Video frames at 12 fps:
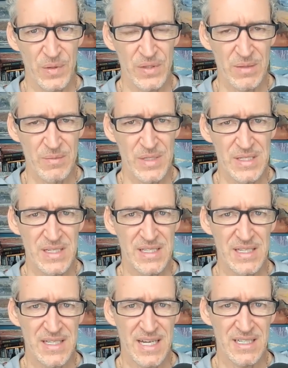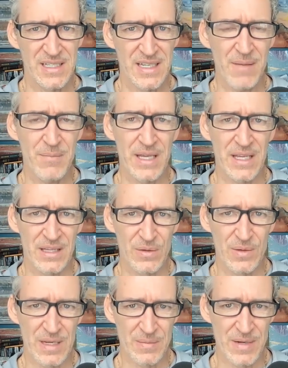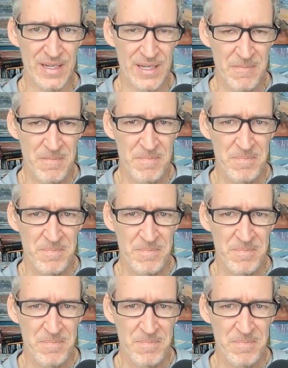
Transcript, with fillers: building a business that's actually not making you any money.